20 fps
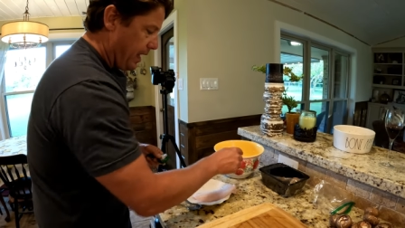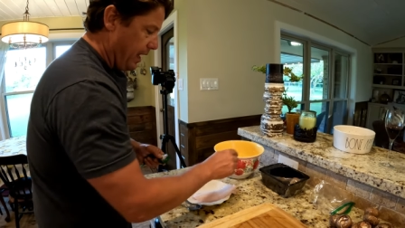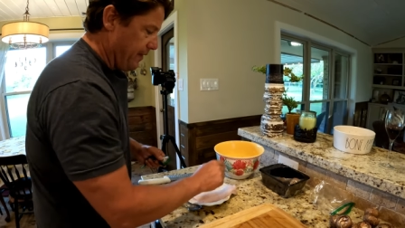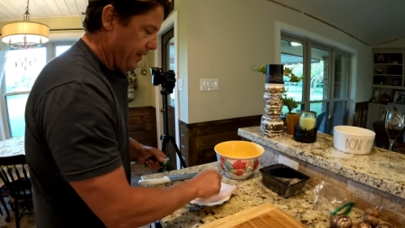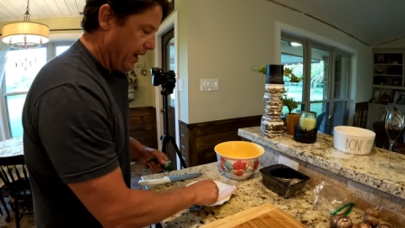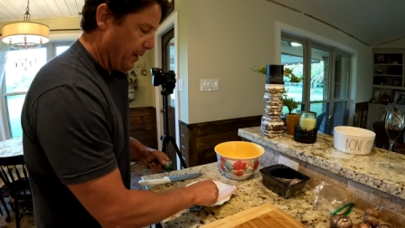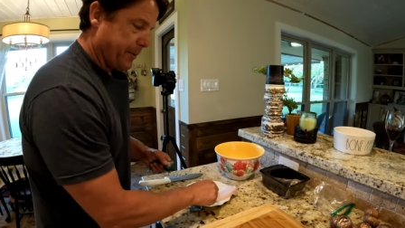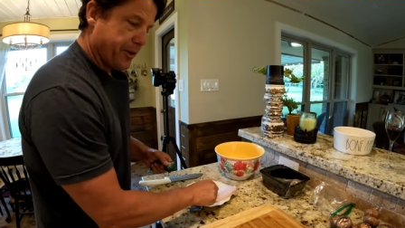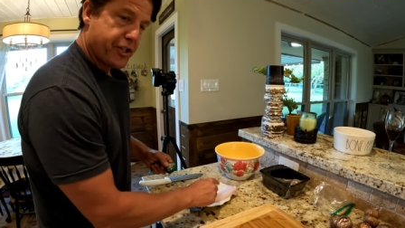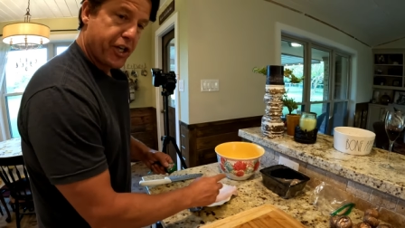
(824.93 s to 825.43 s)

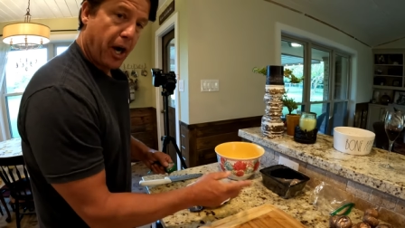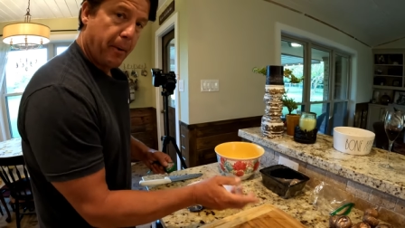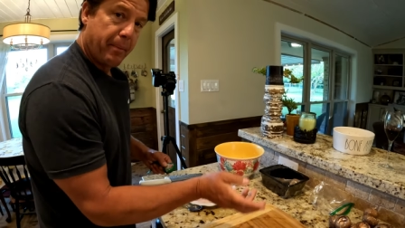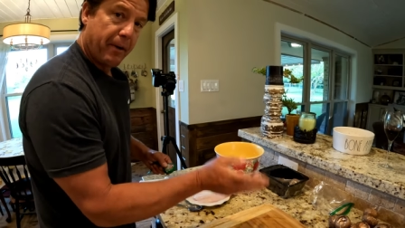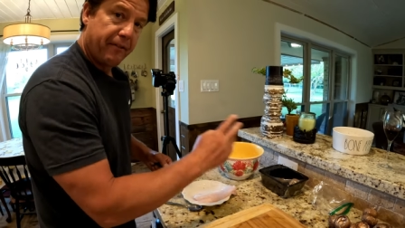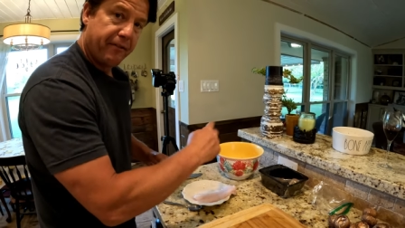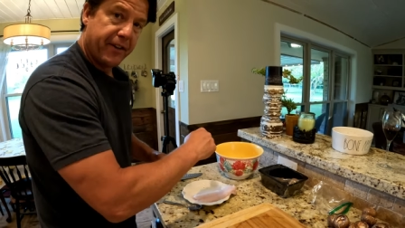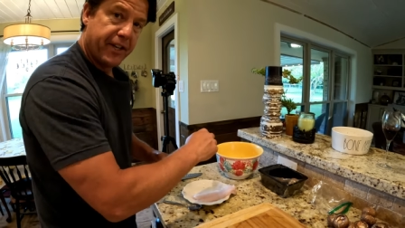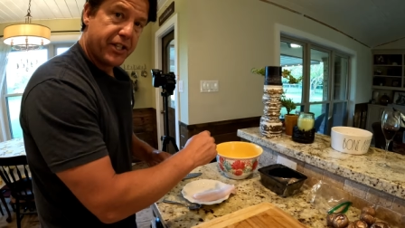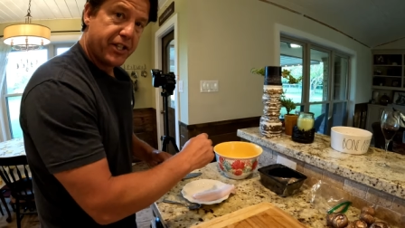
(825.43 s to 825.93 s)
And then I'm gonna chop
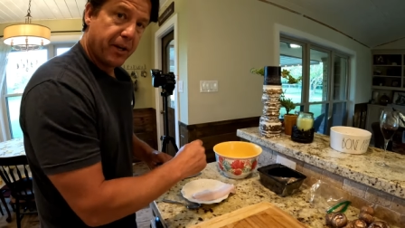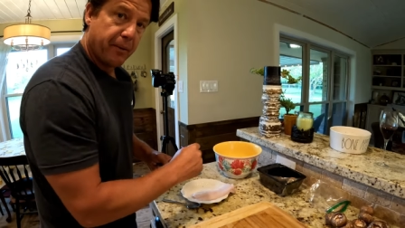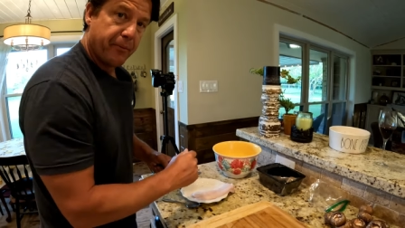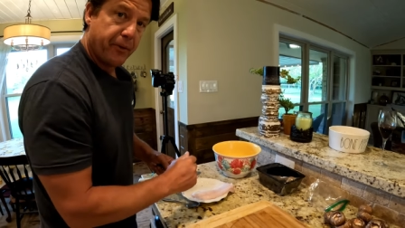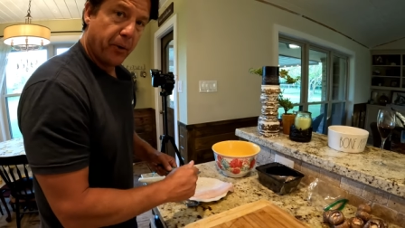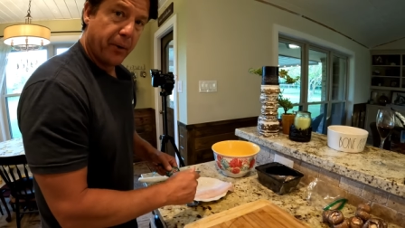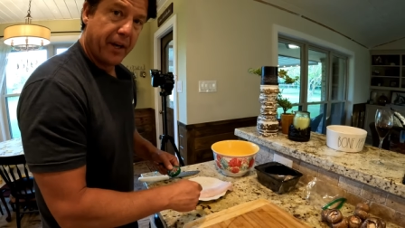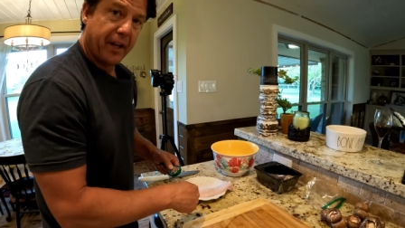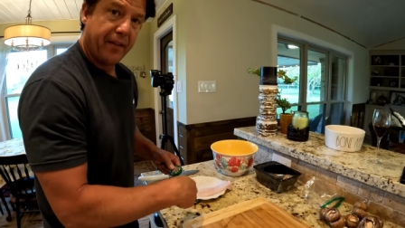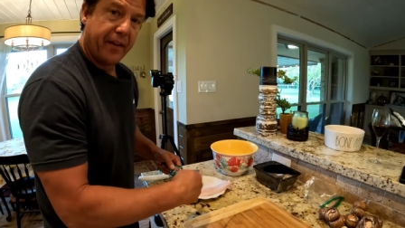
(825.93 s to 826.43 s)
our fish up,
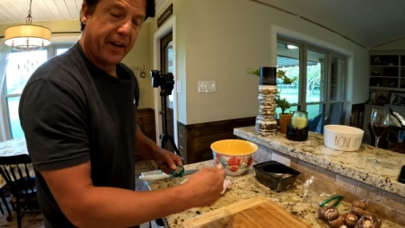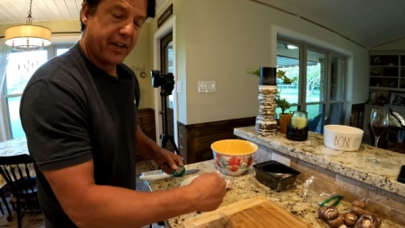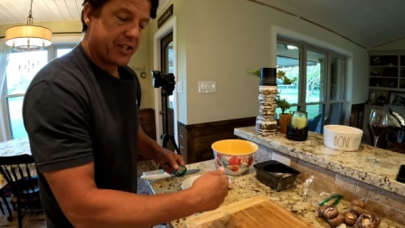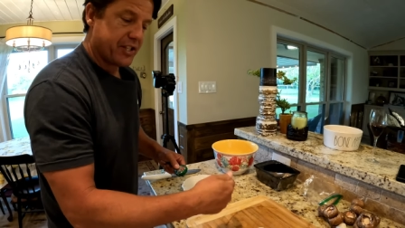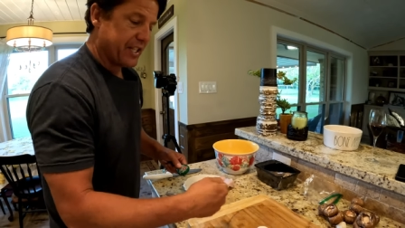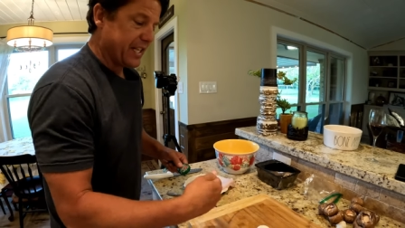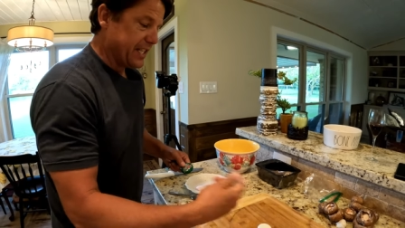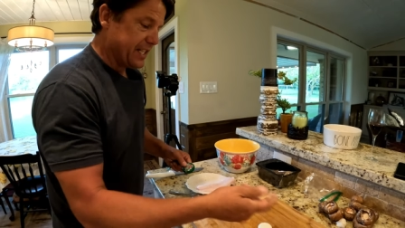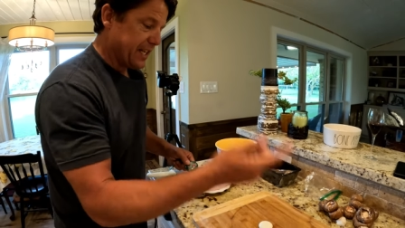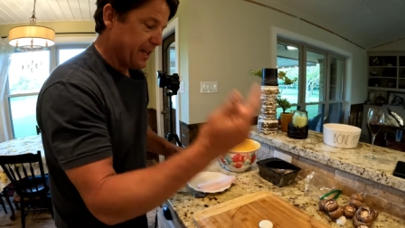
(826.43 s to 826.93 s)
throw it in there,
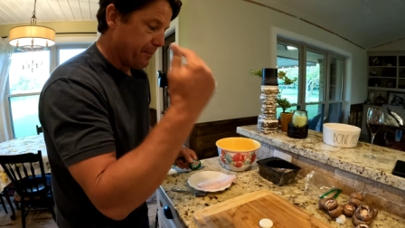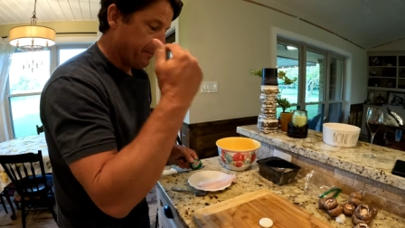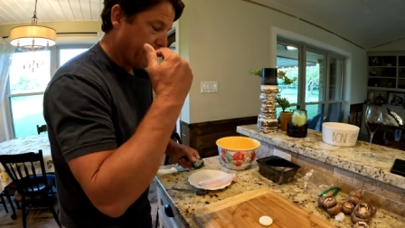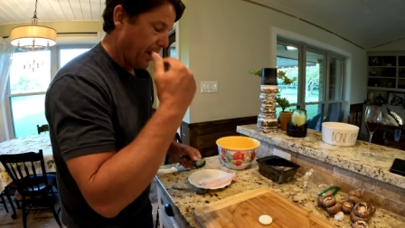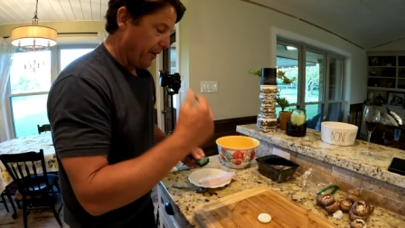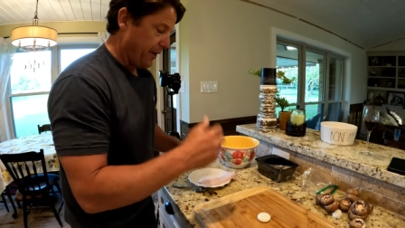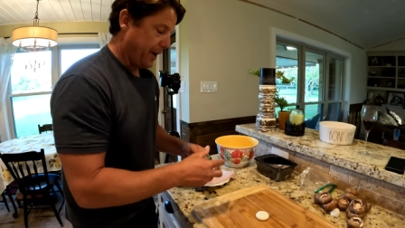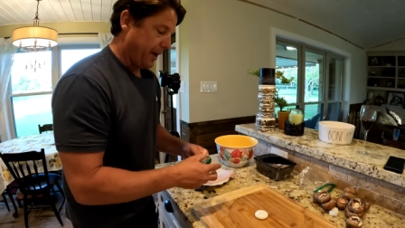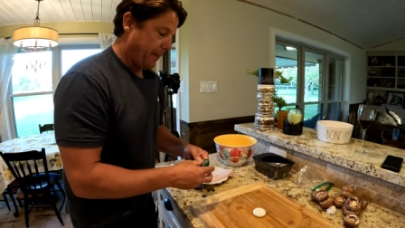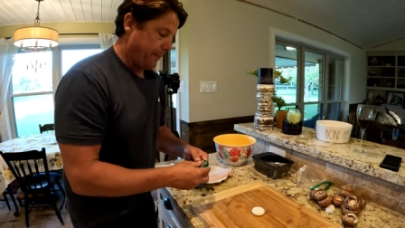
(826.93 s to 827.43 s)
season it,
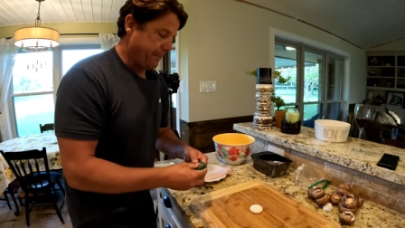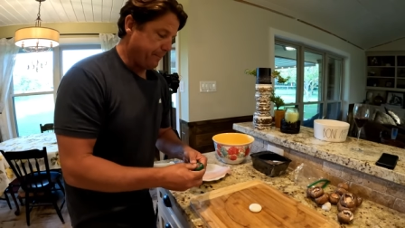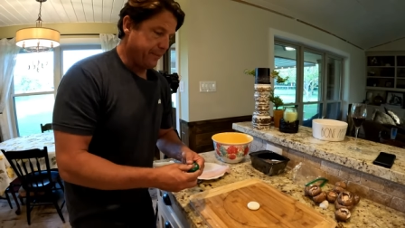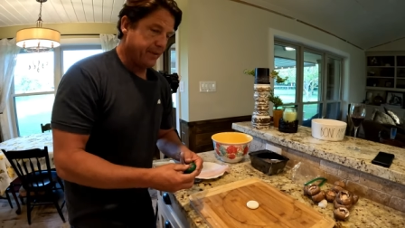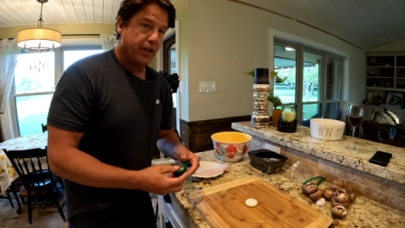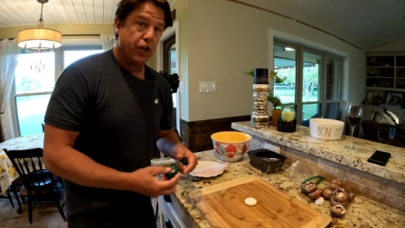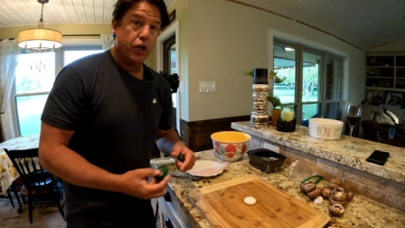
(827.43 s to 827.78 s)
brown it up.